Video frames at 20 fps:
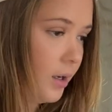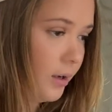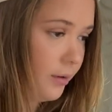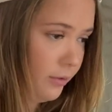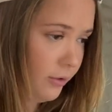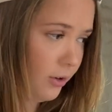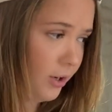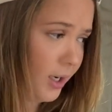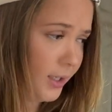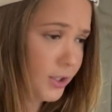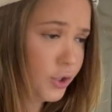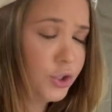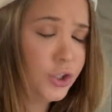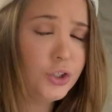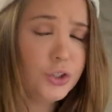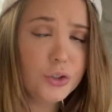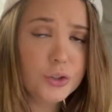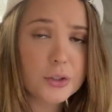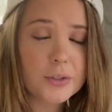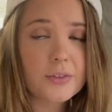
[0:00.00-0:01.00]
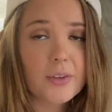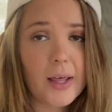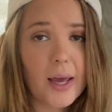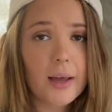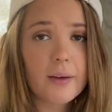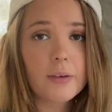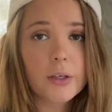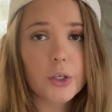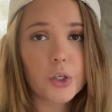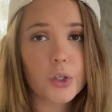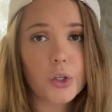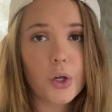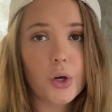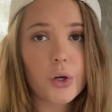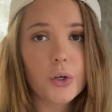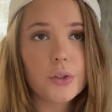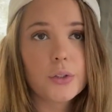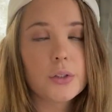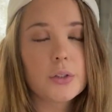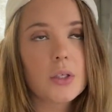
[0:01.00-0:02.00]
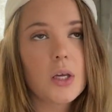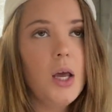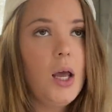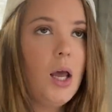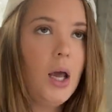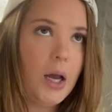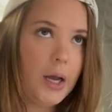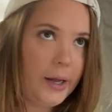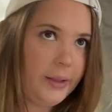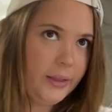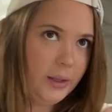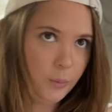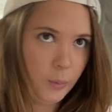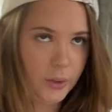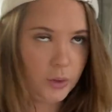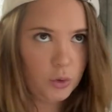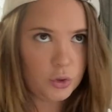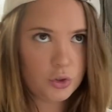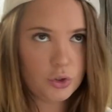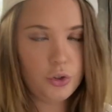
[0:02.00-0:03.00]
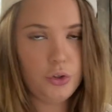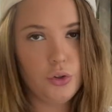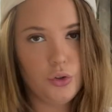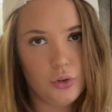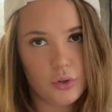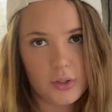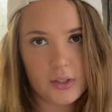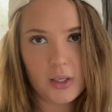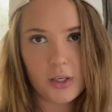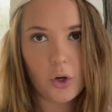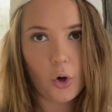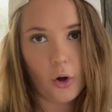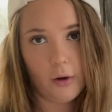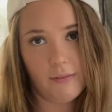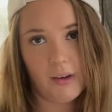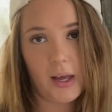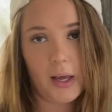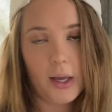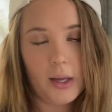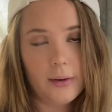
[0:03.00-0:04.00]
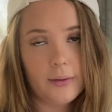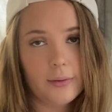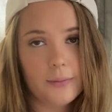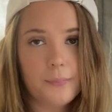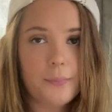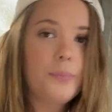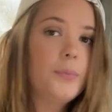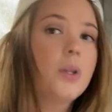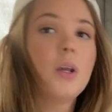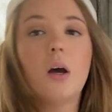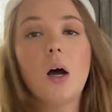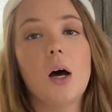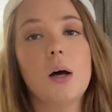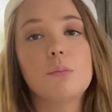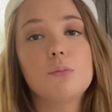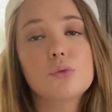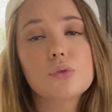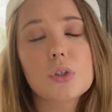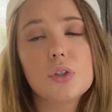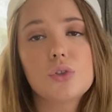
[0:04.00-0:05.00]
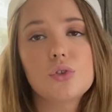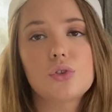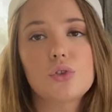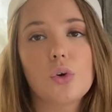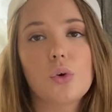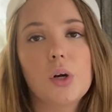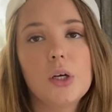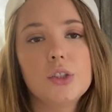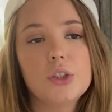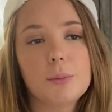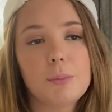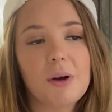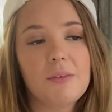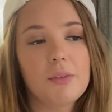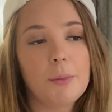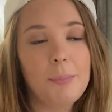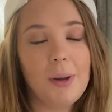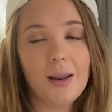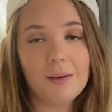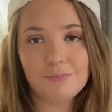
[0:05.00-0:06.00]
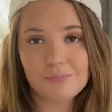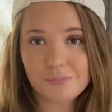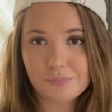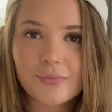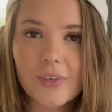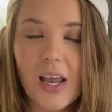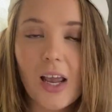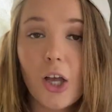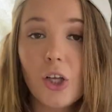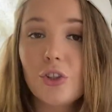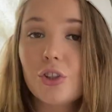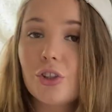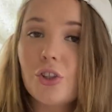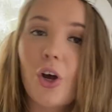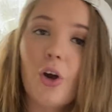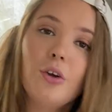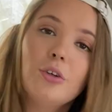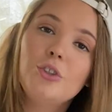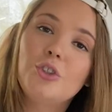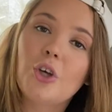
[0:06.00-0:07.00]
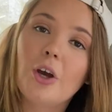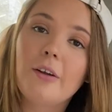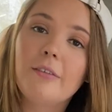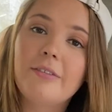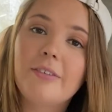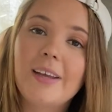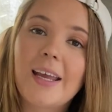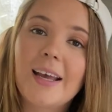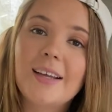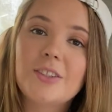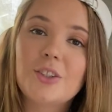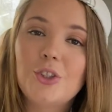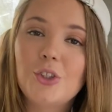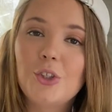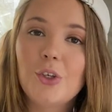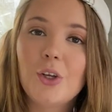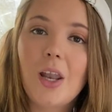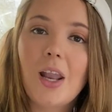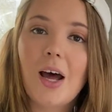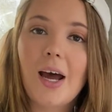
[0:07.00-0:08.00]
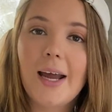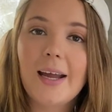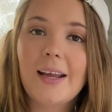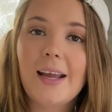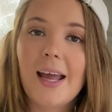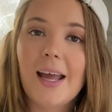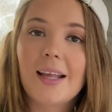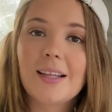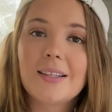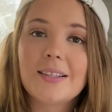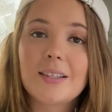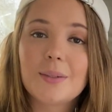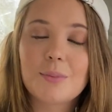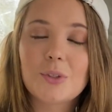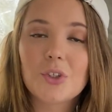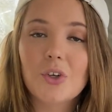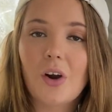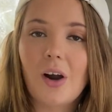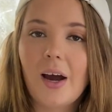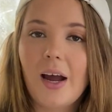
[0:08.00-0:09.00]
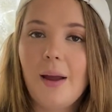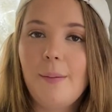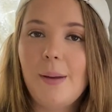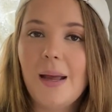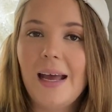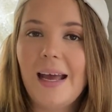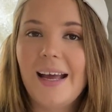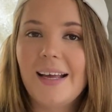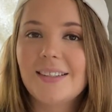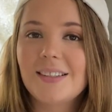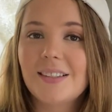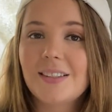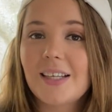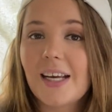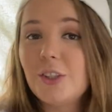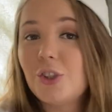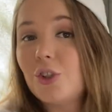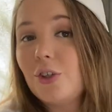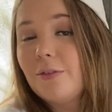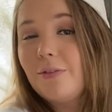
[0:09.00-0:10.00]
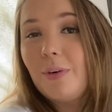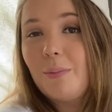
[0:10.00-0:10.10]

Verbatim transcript: for us to use for the heavier clothes and then we also use the overhead uh, um, storage above the bed. So don't forget to like and subscribe and stay tuned for